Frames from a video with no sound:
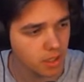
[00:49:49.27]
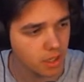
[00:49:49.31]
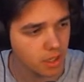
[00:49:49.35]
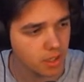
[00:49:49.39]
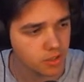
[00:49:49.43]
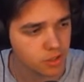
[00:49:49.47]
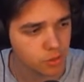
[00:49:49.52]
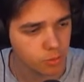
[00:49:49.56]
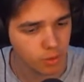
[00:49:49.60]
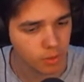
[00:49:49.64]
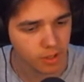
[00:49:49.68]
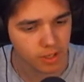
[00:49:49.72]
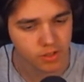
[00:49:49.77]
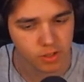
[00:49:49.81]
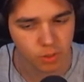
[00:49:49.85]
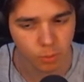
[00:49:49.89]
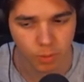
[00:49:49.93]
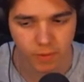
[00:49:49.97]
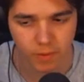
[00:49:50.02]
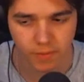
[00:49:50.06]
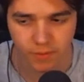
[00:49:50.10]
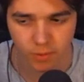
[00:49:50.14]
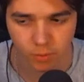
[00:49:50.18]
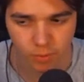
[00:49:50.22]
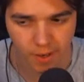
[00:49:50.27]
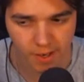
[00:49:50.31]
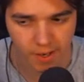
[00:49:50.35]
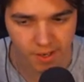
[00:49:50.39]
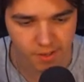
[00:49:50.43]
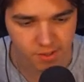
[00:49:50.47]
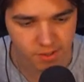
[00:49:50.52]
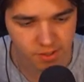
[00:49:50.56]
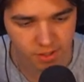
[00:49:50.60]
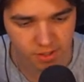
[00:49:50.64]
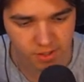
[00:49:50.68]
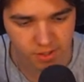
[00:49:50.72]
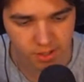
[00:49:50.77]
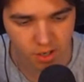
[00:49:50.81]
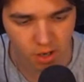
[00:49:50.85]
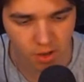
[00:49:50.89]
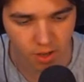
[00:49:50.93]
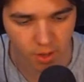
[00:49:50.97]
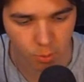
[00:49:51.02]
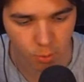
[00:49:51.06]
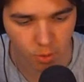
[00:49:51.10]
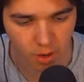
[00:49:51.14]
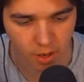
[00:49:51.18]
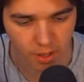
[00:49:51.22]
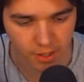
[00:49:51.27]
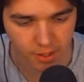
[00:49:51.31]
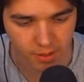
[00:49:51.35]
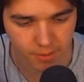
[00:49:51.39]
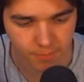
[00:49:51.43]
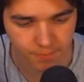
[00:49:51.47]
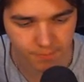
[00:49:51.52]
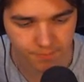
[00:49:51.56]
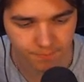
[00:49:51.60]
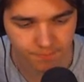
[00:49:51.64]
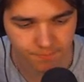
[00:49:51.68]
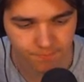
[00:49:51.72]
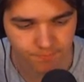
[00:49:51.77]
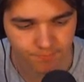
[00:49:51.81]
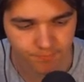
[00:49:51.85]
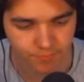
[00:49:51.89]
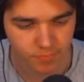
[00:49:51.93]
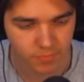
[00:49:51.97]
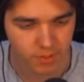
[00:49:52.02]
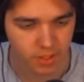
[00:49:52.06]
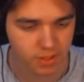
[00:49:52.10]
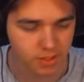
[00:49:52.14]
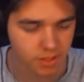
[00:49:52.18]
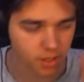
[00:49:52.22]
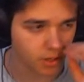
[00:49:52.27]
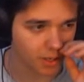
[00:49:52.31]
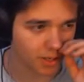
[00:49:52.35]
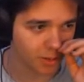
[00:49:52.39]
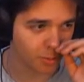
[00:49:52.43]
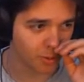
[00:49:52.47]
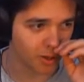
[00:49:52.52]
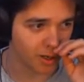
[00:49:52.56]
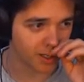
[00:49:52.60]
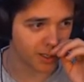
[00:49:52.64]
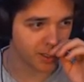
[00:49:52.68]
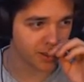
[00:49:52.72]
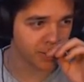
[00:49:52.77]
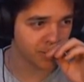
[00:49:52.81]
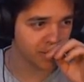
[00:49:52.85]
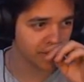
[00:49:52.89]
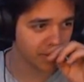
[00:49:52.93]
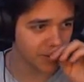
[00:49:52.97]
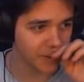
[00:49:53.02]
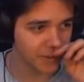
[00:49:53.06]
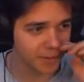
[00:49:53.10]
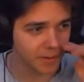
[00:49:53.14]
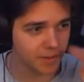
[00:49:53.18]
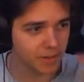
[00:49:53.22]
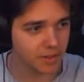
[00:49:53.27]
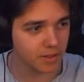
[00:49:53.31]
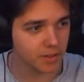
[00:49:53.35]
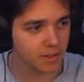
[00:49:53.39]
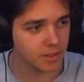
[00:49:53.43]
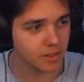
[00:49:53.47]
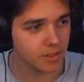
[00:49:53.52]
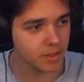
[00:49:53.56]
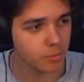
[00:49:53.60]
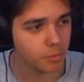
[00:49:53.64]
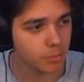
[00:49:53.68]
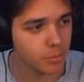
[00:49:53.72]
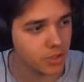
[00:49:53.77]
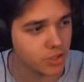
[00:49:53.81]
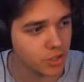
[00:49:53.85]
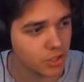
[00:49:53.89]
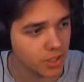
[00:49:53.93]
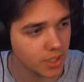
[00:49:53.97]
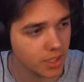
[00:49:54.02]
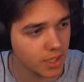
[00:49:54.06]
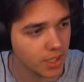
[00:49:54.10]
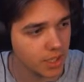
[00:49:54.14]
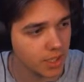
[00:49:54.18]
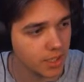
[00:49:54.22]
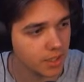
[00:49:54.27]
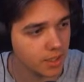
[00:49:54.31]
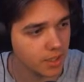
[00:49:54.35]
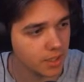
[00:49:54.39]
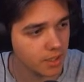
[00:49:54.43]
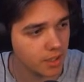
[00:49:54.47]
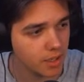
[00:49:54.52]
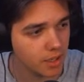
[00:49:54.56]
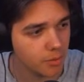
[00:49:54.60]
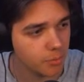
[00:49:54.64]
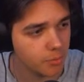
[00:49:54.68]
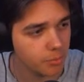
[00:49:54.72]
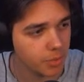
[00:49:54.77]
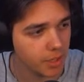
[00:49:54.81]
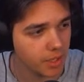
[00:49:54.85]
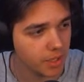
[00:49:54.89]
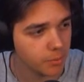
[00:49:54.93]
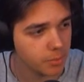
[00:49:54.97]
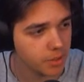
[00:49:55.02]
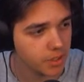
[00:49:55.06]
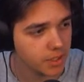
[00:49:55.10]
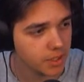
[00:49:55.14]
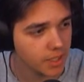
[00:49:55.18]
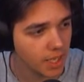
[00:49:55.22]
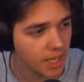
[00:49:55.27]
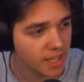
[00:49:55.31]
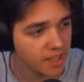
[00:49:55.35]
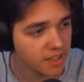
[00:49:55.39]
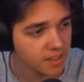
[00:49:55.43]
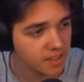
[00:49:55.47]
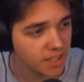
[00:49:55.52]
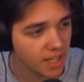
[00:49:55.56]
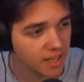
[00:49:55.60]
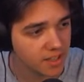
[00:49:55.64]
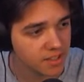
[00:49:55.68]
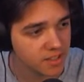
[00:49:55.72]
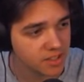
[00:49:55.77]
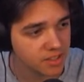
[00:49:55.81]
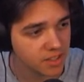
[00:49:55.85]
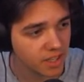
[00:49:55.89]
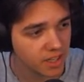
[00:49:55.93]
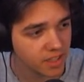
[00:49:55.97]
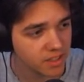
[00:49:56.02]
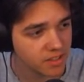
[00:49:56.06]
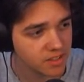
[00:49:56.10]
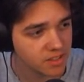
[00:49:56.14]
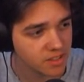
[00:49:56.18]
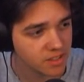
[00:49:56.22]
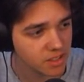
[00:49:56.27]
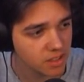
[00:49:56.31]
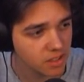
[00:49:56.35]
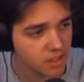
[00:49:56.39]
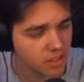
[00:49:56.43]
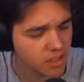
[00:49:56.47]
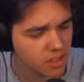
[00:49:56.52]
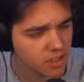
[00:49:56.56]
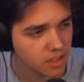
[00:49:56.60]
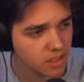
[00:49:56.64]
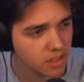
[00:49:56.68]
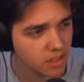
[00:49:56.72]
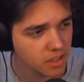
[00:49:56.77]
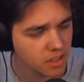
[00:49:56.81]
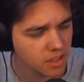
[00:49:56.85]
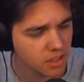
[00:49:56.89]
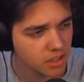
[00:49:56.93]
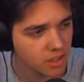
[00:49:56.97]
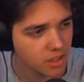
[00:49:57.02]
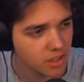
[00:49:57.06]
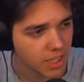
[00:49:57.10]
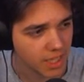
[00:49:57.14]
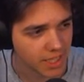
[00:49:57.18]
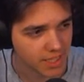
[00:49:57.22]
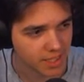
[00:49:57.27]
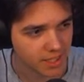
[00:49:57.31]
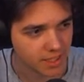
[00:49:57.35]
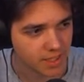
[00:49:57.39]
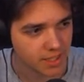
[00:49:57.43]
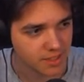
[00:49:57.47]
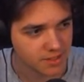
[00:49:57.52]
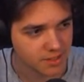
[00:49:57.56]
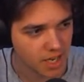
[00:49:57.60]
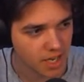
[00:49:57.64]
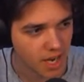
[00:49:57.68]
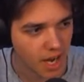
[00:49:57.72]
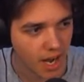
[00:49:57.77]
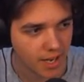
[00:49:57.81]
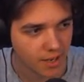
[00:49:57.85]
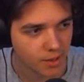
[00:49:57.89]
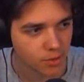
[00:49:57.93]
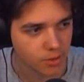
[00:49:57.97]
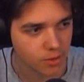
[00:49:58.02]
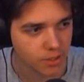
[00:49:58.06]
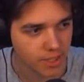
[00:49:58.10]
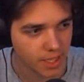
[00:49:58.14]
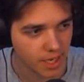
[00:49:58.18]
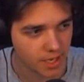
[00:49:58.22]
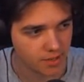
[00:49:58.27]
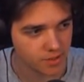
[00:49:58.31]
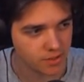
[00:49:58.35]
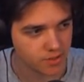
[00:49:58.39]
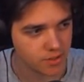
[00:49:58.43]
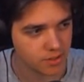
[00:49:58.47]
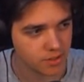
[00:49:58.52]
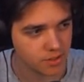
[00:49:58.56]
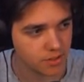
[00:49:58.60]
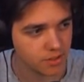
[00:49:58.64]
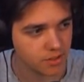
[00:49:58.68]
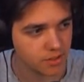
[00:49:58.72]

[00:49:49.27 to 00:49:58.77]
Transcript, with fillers: I just wanted to win the race. That's all I wanted. That's all I wanted. Misha ate a baby gate last night. Like an entire gate.